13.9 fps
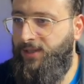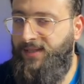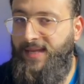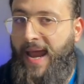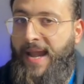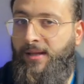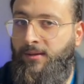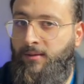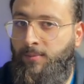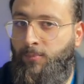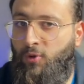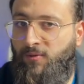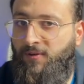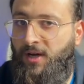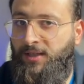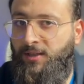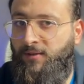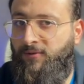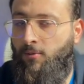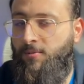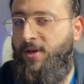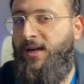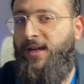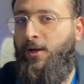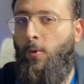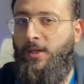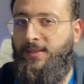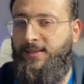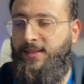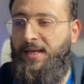tenant provided from the request